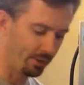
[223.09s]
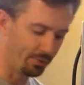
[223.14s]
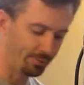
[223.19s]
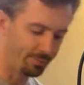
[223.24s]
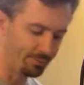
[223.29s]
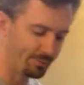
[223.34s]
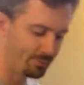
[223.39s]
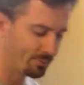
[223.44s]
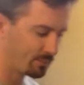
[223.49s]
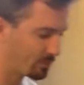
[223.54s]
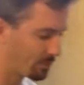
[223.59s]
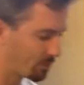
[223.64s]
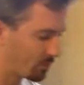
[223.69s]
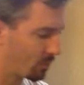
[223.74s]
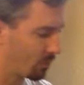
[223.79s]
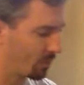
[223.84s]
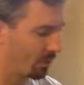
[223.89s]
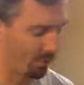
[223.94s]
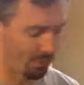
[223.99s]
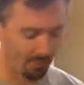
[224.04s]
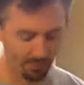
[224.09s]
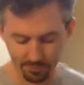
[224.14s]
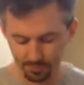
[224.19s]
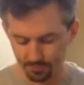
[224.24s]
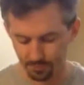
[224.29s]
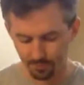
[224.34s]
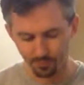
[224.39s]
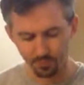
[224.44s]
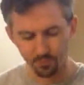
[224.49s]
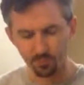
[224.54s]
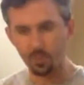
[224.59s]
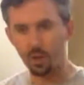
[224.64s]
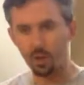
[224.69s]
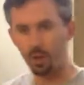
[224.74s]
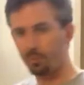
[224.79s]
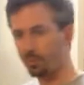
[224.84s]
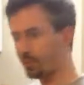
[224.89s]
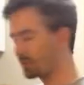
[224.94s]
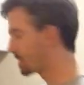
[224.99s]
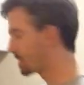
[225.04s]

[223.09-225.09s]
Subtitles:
I'm going